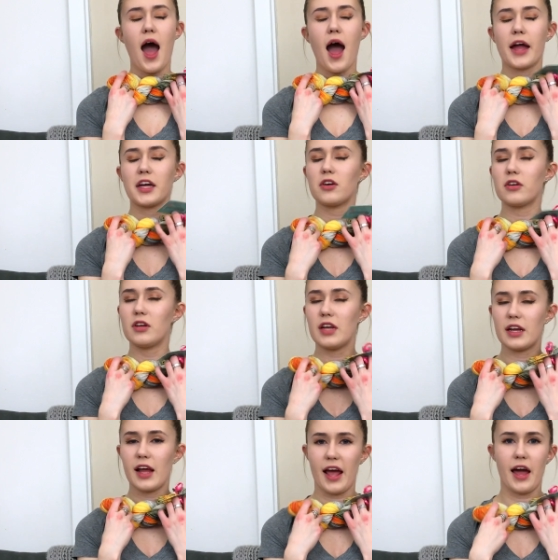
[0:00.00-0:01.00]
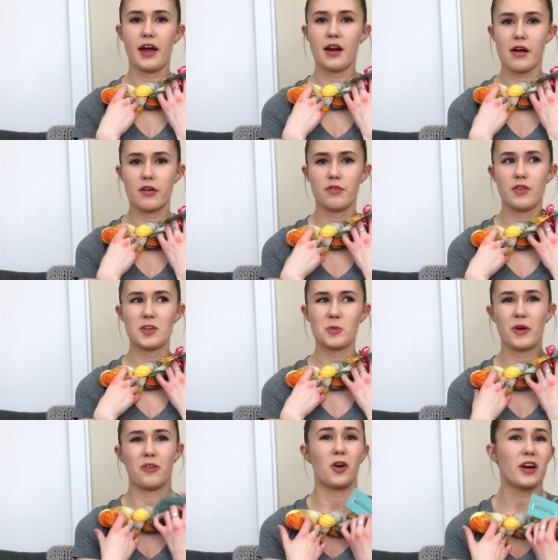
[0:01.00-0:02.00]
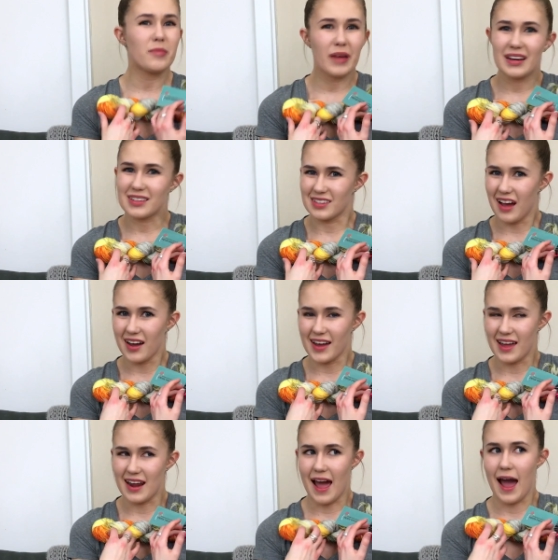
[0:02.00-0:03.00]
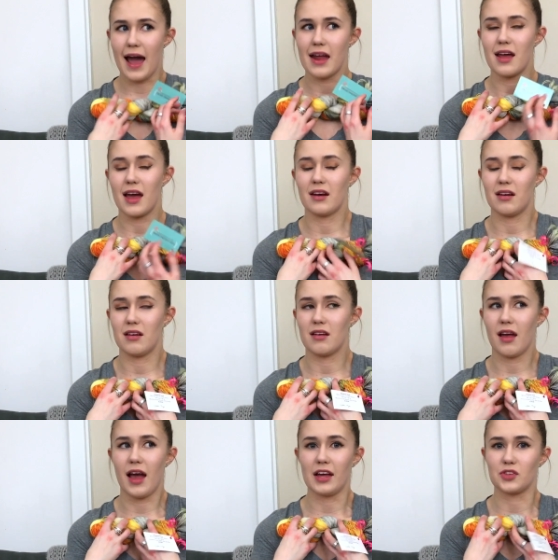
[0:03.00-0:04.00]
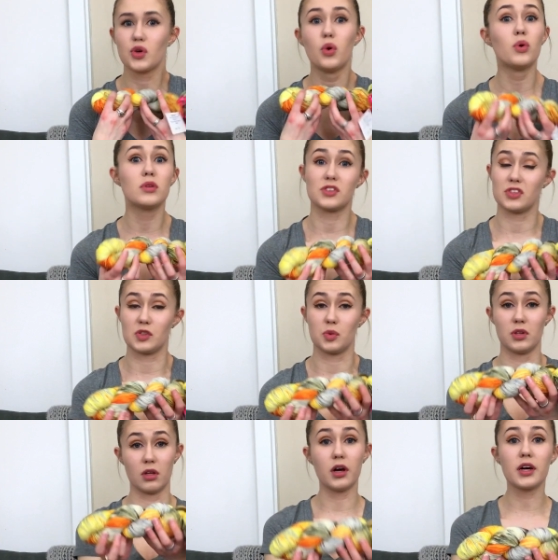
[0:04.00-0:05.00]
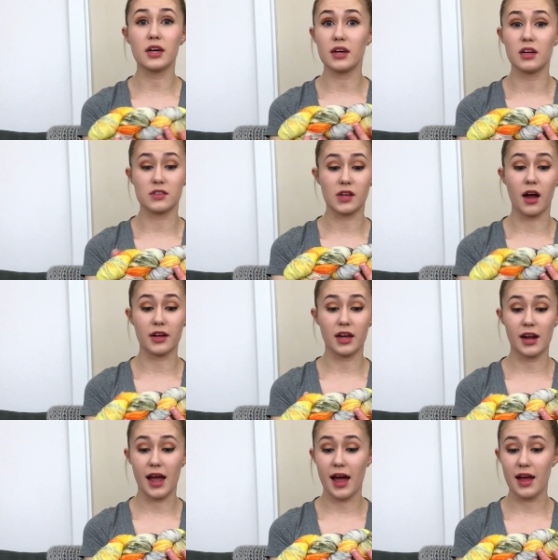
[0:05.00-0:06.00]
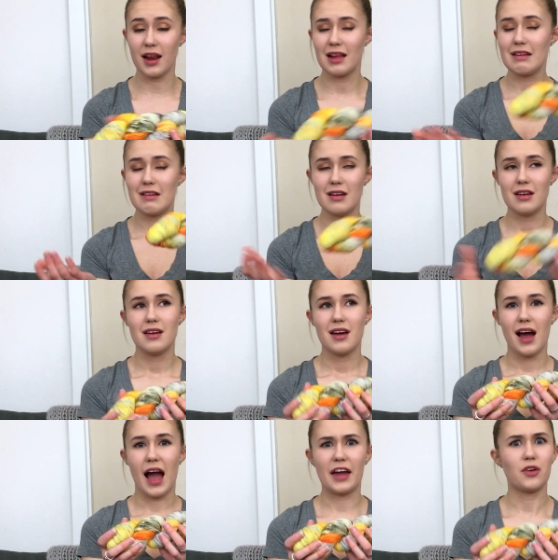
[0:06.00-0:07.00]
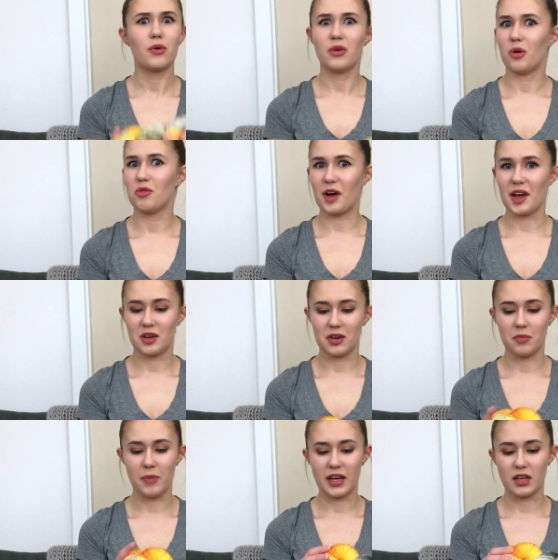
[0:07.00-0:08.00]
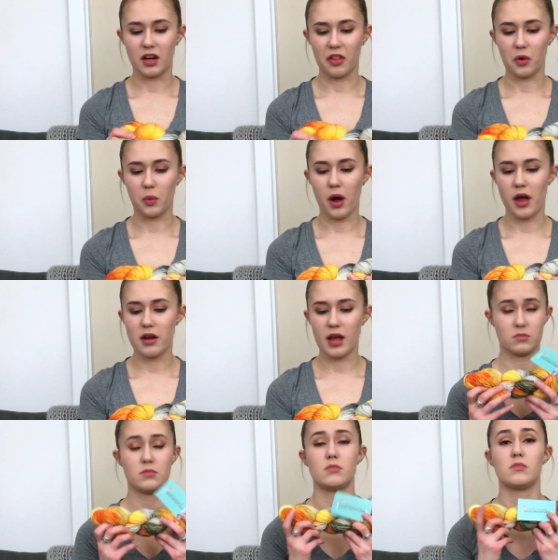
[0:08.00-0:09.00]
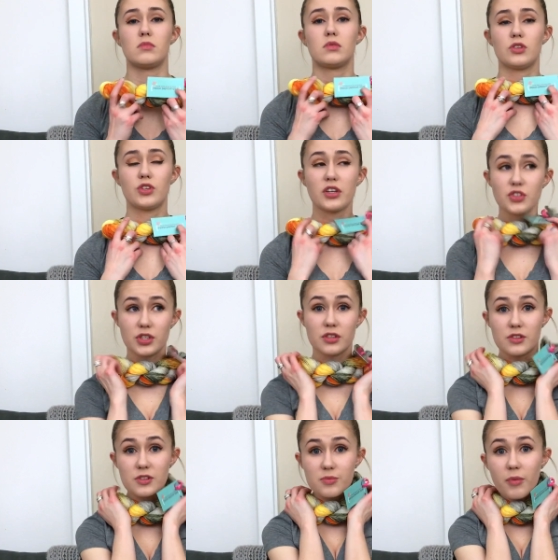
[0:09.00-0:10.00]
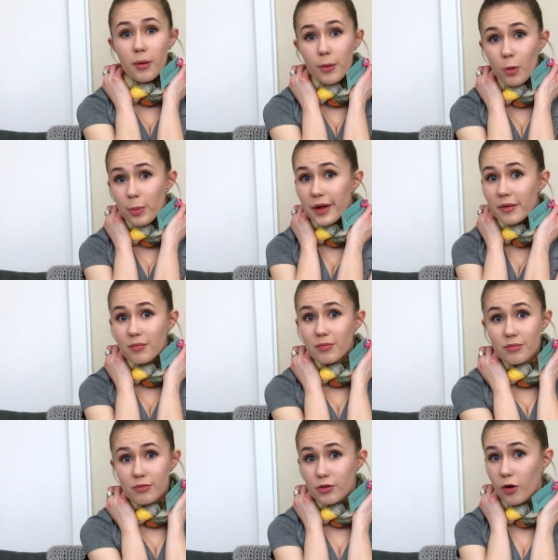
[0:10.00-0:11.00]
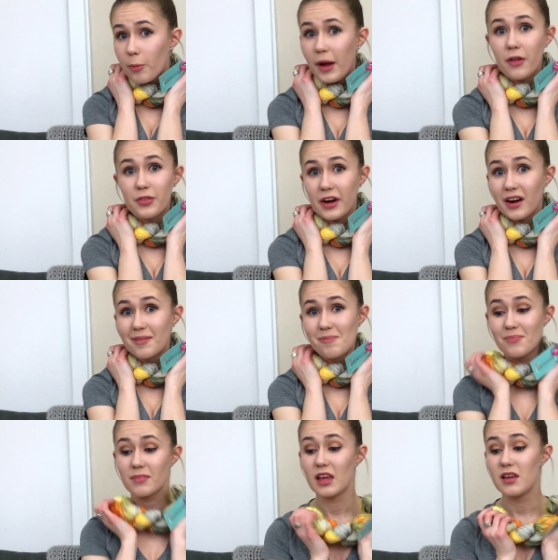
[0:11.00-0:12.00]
I could knit a hat out of this, but I've already made a sockhead hat. And as cool as this would look in a sockhead hat, I don't know if I could make another one. Suggestions, I'm open. Throw them out there.